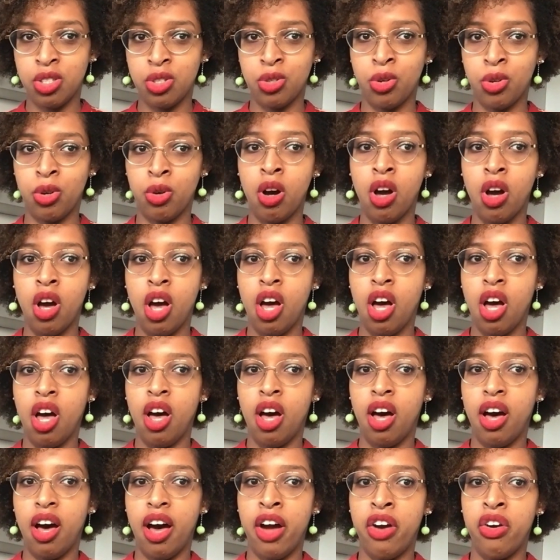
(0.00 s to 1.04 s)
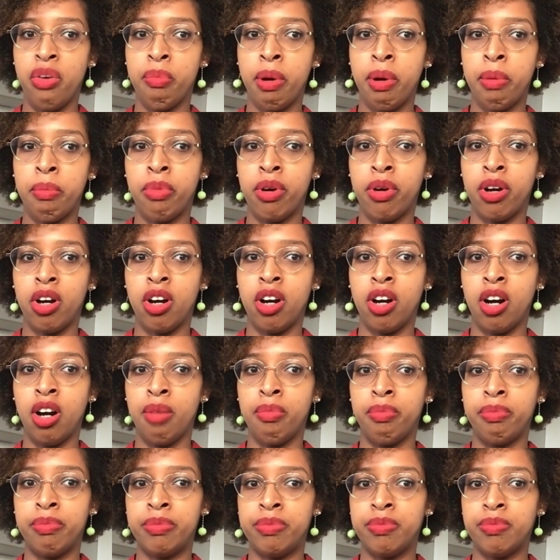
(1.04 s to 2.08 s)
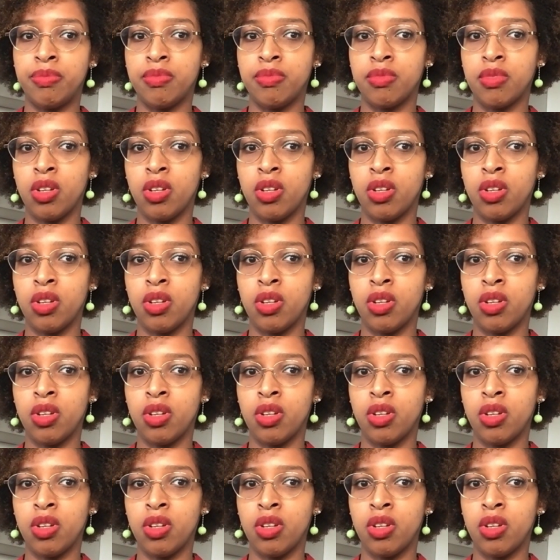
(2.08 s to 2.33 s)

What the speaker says: So I remember